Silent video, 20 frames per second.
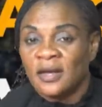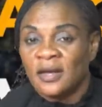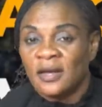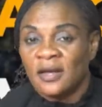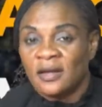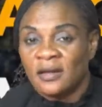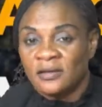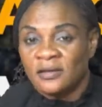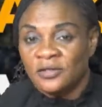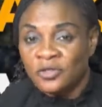
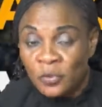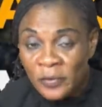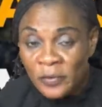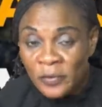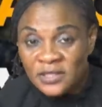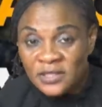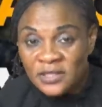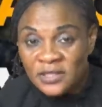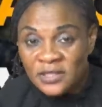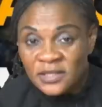a
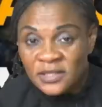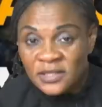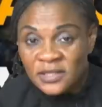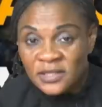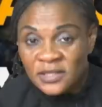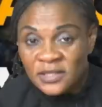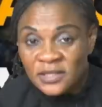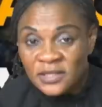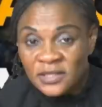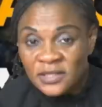domestic
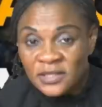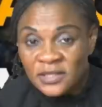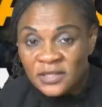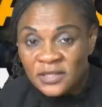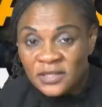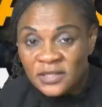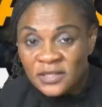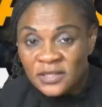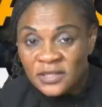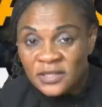worker and a
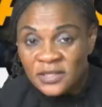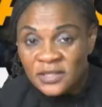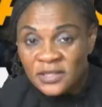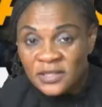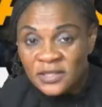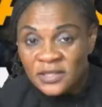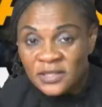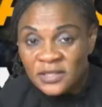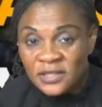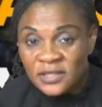taxi
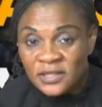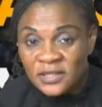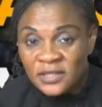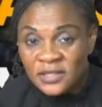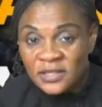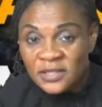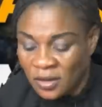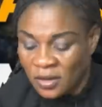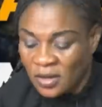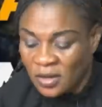driver, they
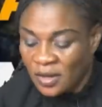were,